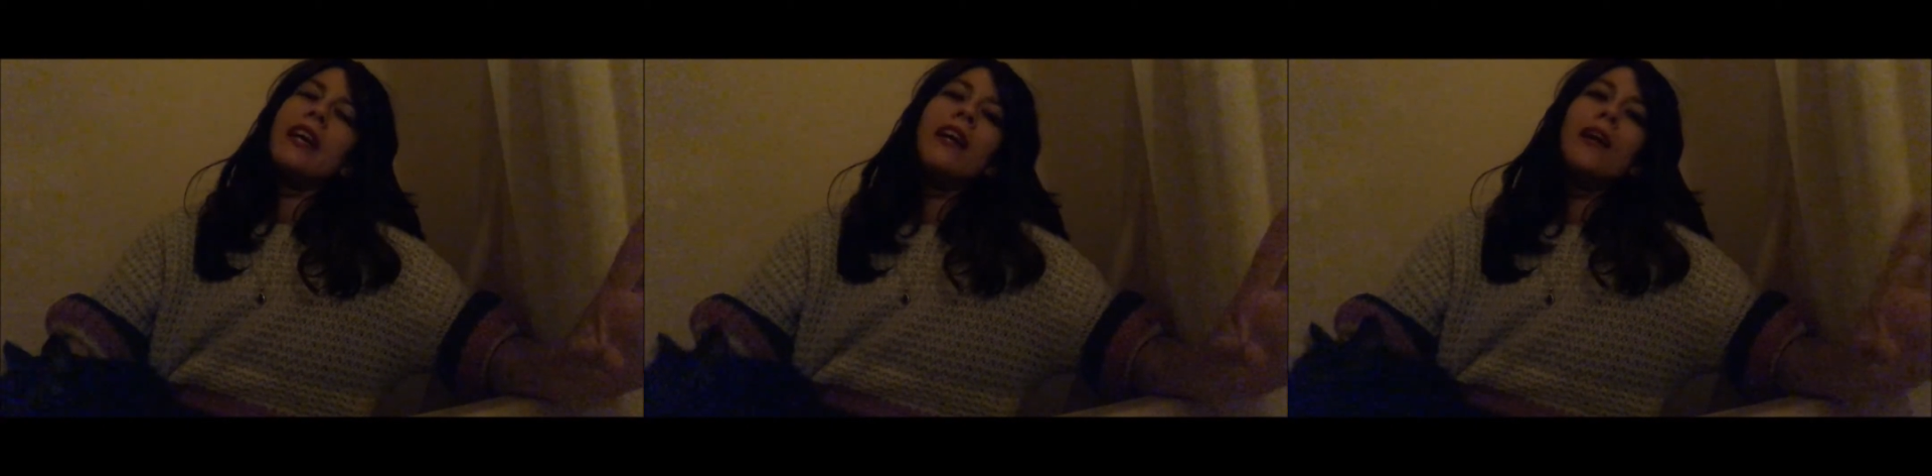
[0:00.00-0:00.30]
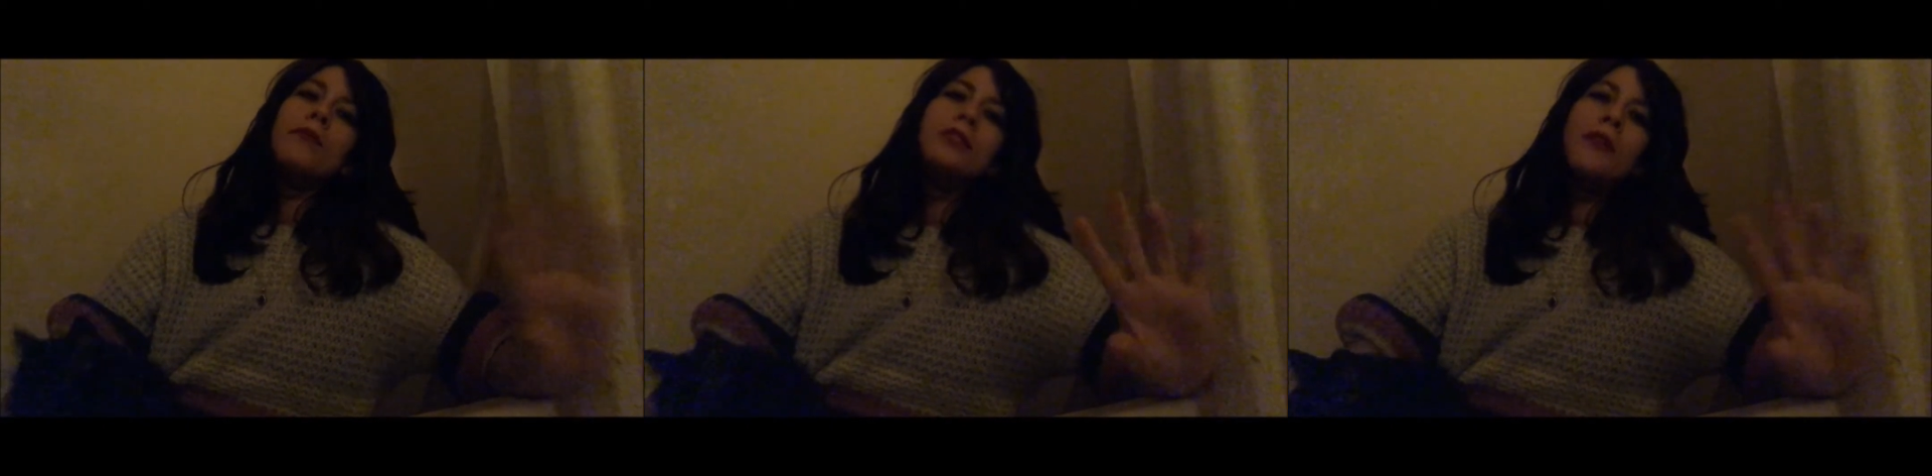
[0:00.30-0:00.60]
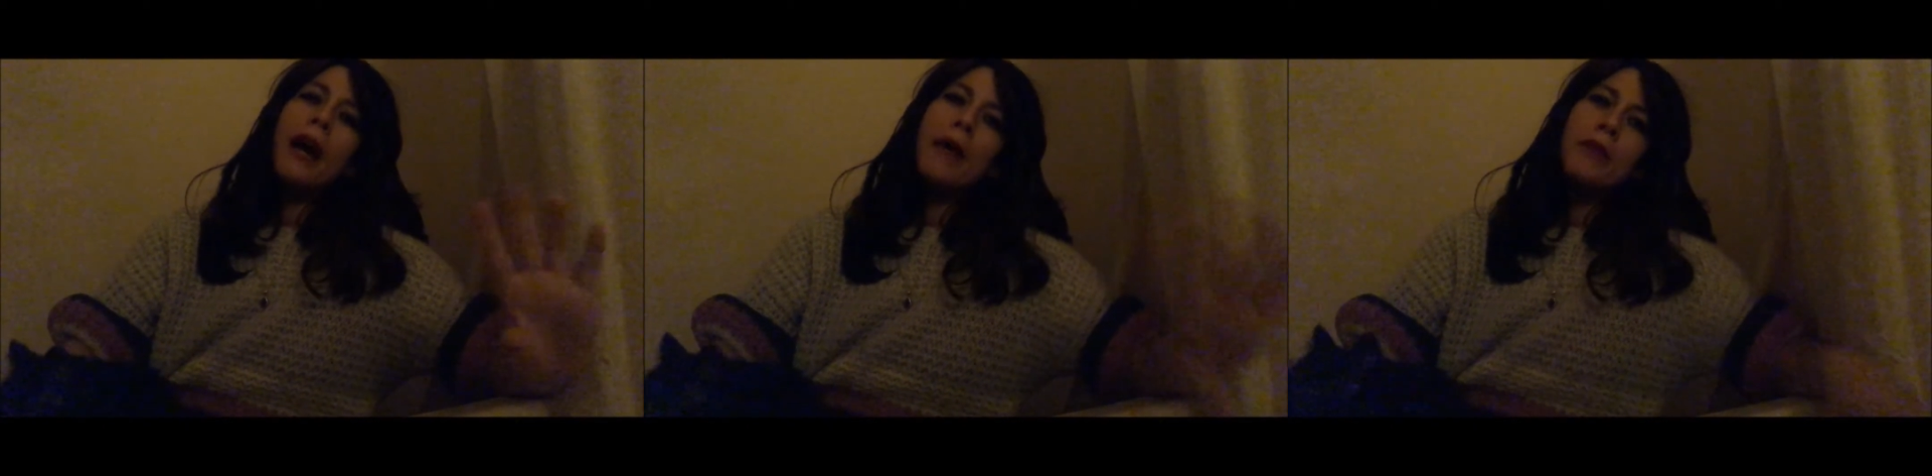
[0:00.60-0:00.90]
and I'm so
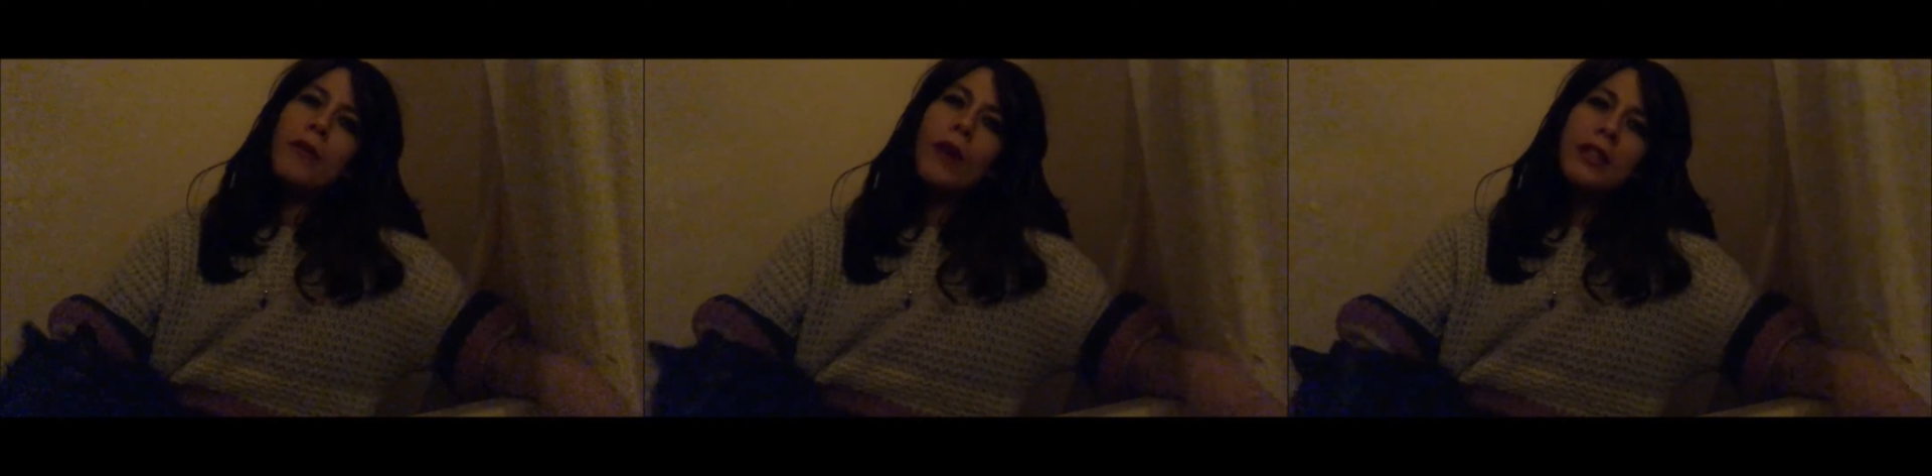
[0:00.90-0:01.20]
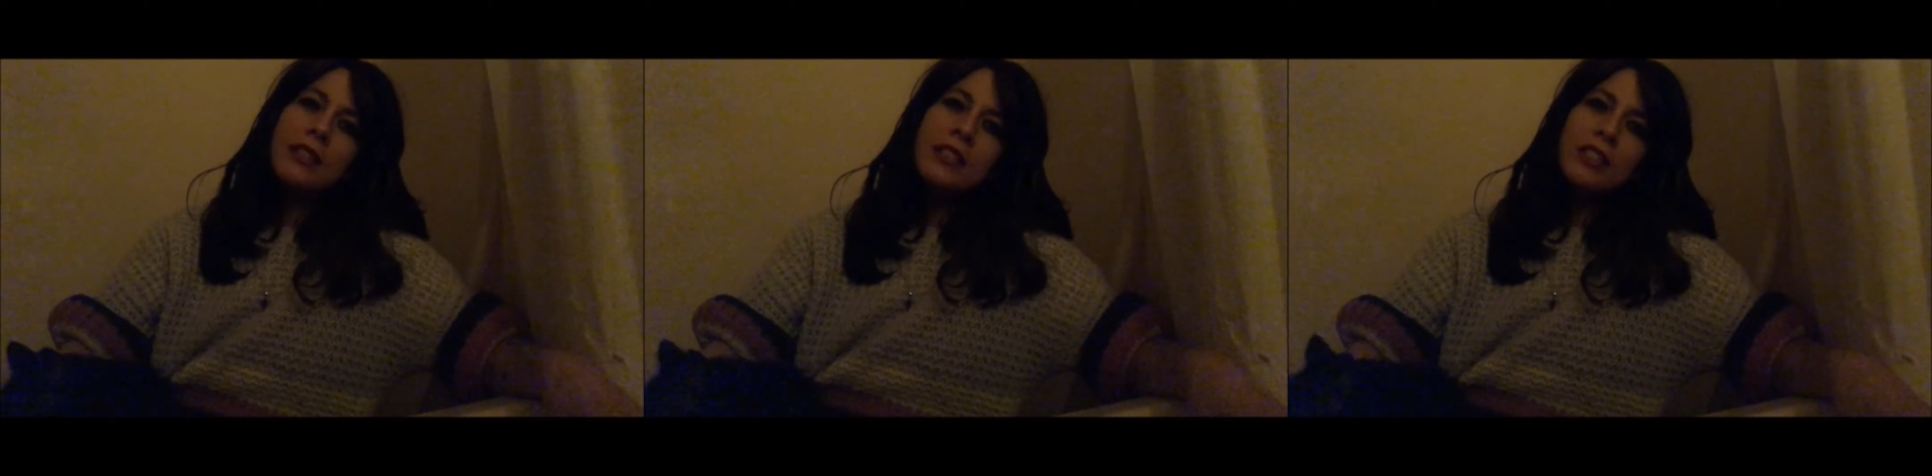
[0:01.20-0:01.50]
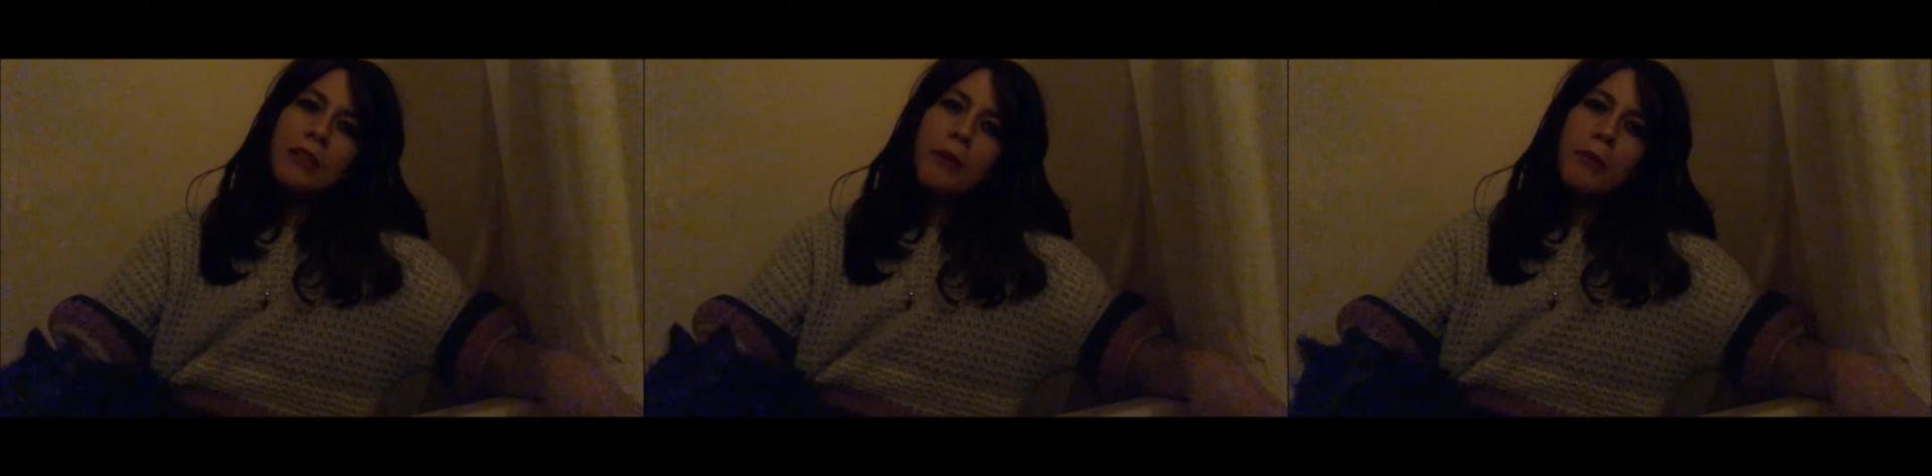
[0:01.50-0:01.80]
happy I watched this
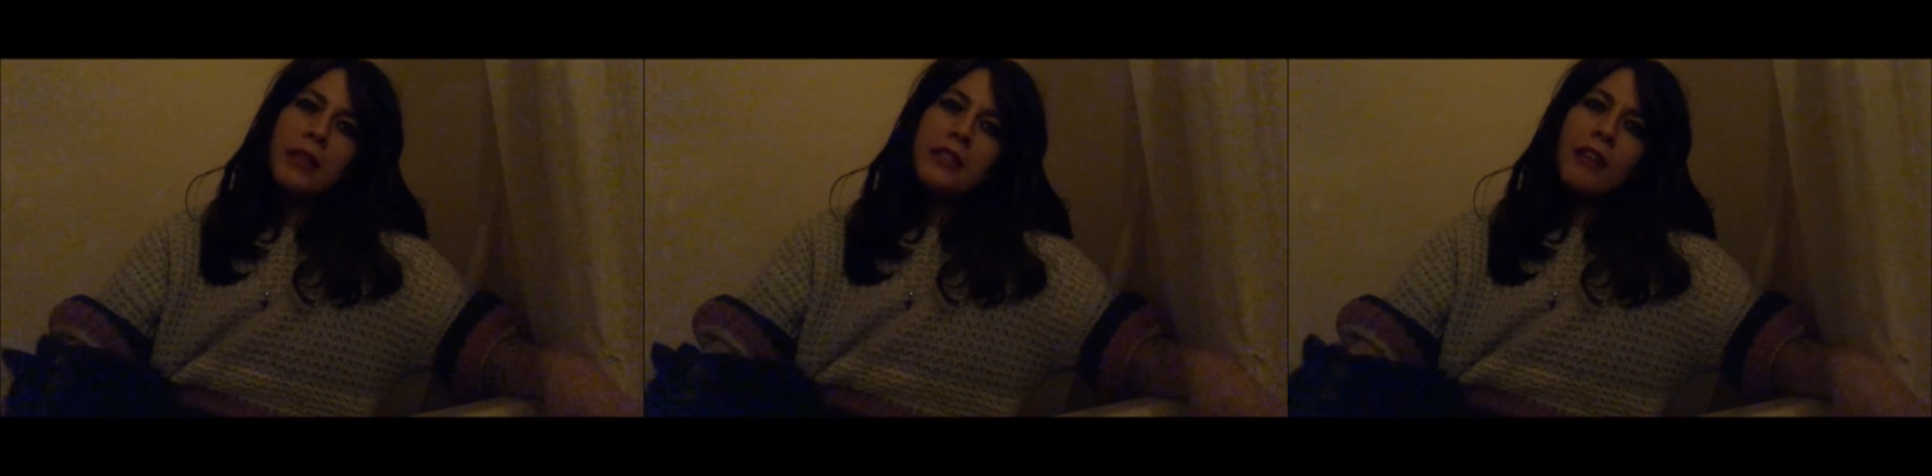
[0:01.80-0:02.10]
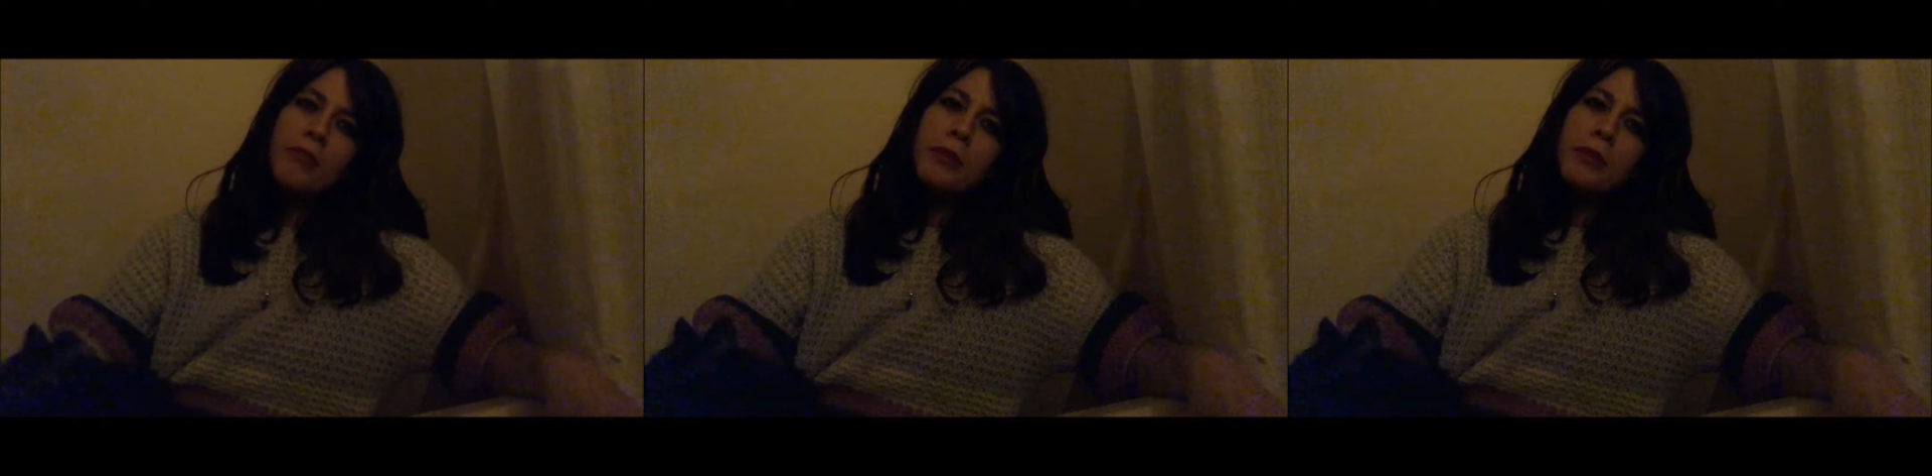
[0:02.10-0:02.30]
shit by myself,